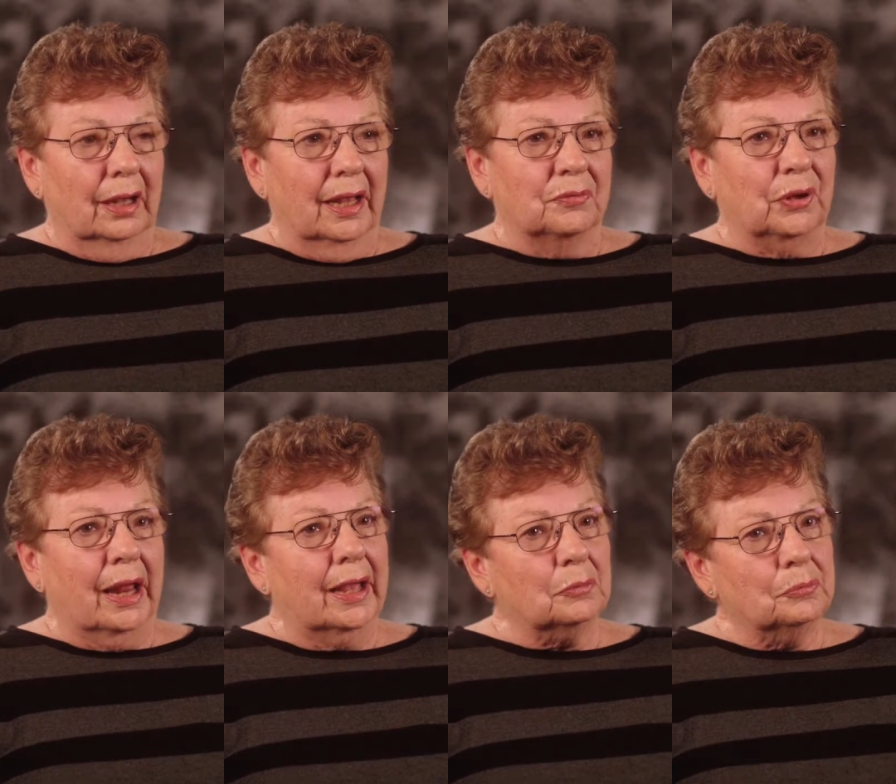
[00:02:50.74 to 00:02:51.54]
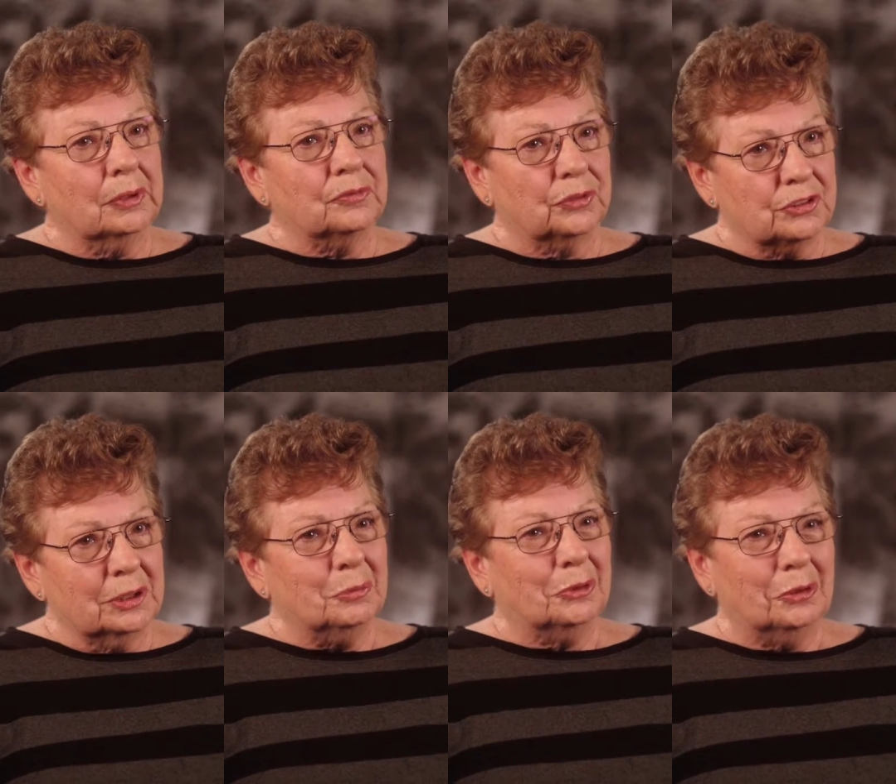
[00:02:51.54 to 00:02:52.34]
if it hadn't been for
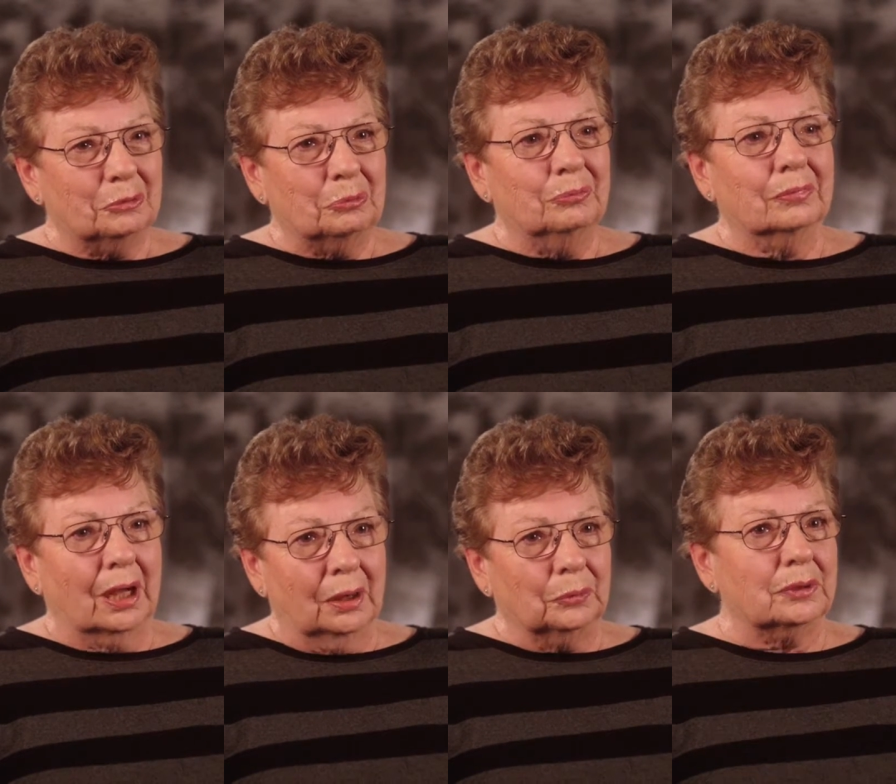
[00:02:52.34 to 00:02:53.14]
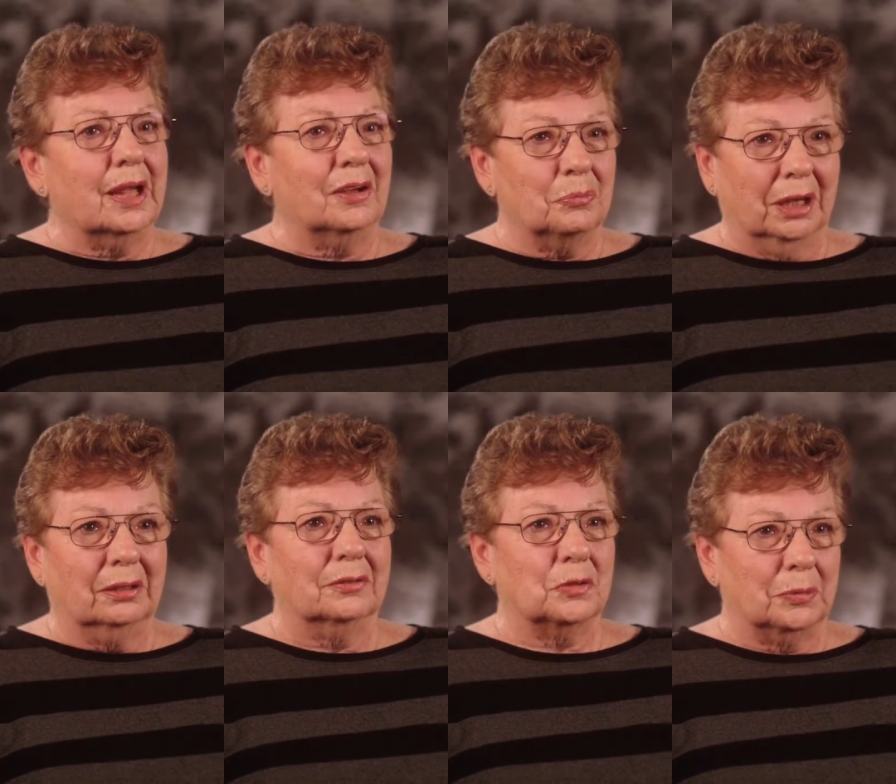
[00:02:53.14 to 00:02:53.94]
Thibodeaux, I wouldn't have my
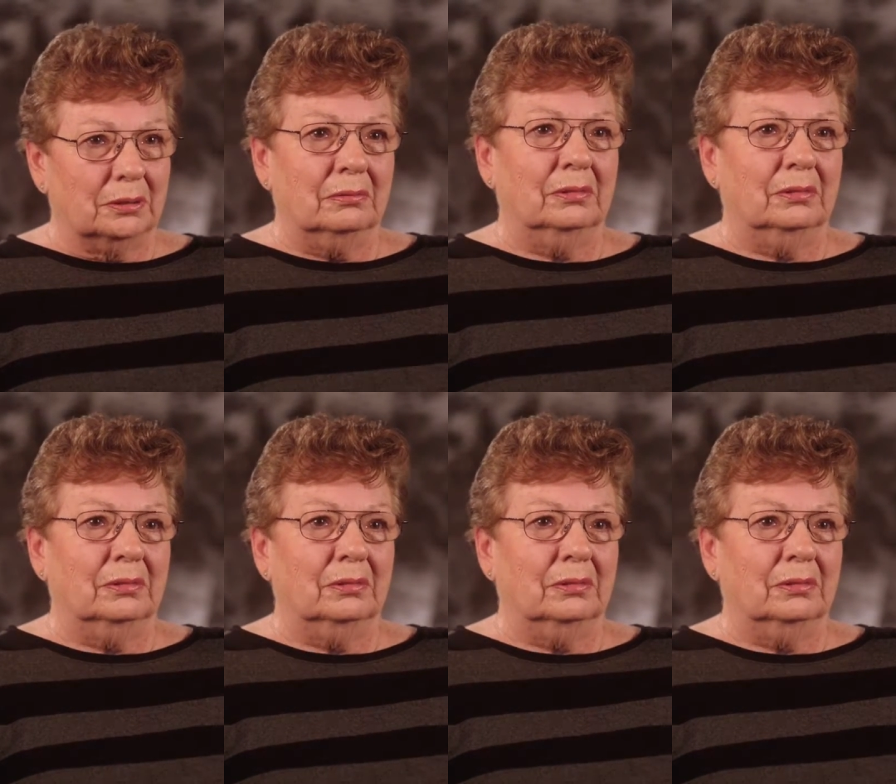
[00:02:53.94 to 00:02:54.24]
husband.